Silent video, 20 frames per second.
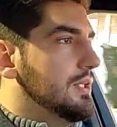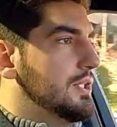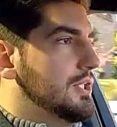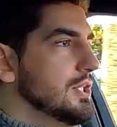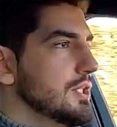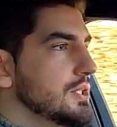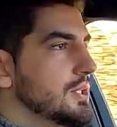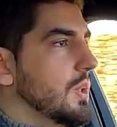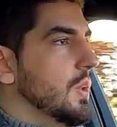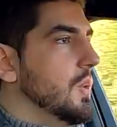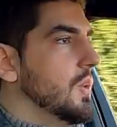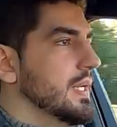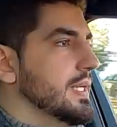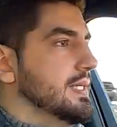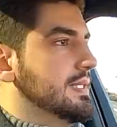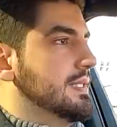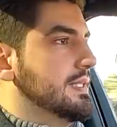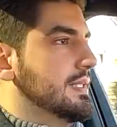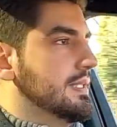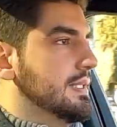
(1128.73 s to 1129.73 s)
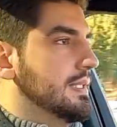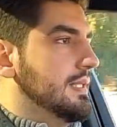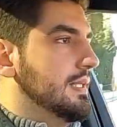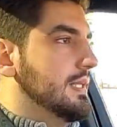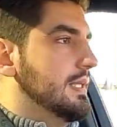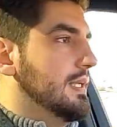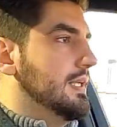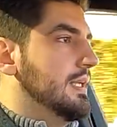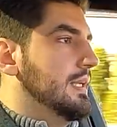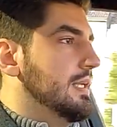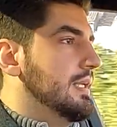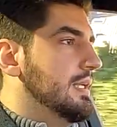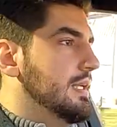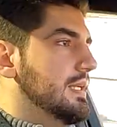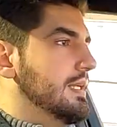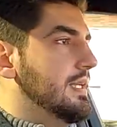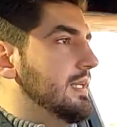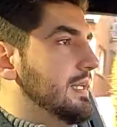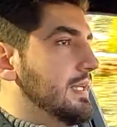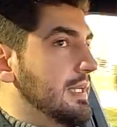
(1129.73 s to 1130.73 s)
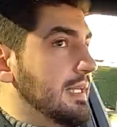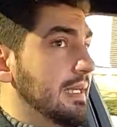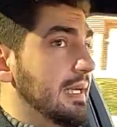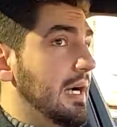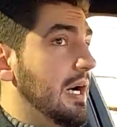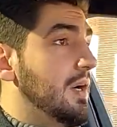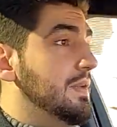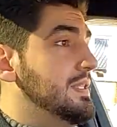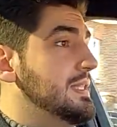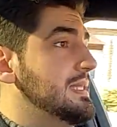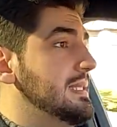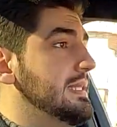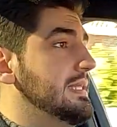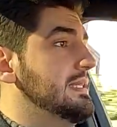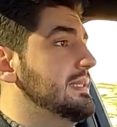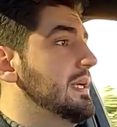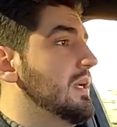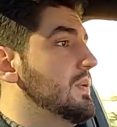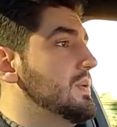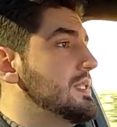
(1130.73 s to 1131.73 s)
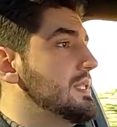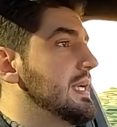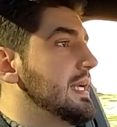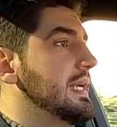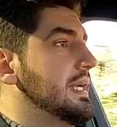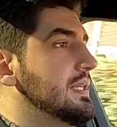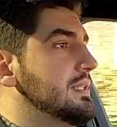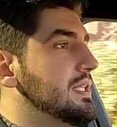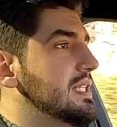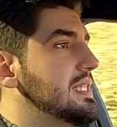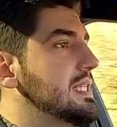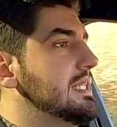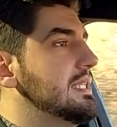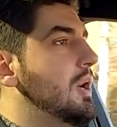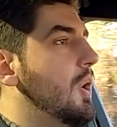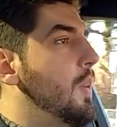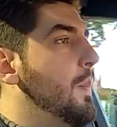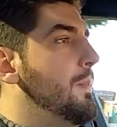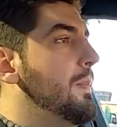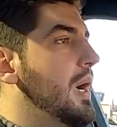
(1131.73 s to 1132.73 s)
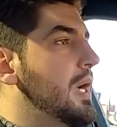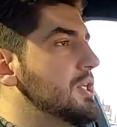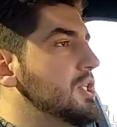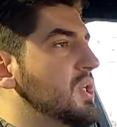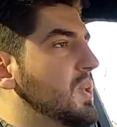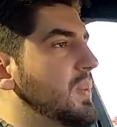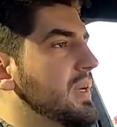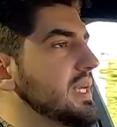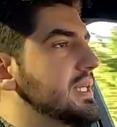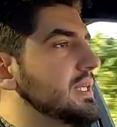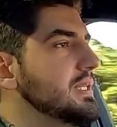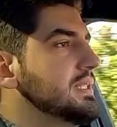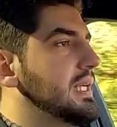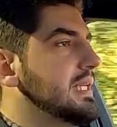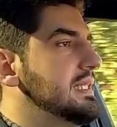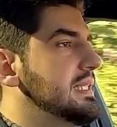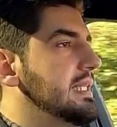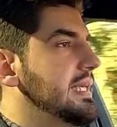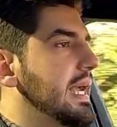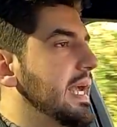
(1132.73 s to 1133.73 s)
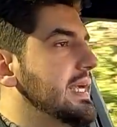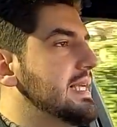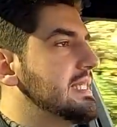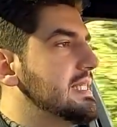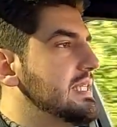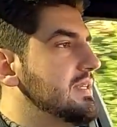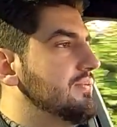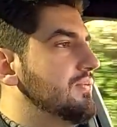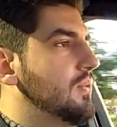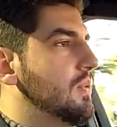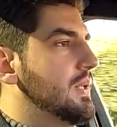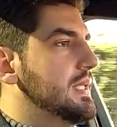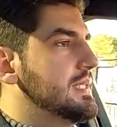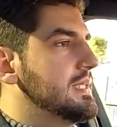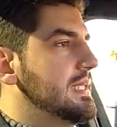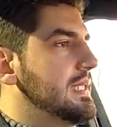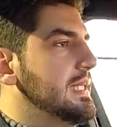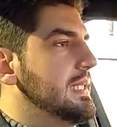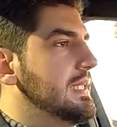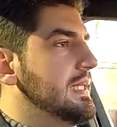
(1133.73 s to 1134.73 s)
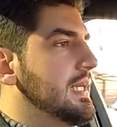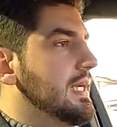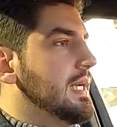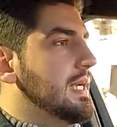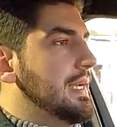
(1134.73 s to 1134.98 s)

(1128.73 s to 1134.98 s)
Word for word: Good lord. Honestly, it goes. Does it go much quicker than the XC40?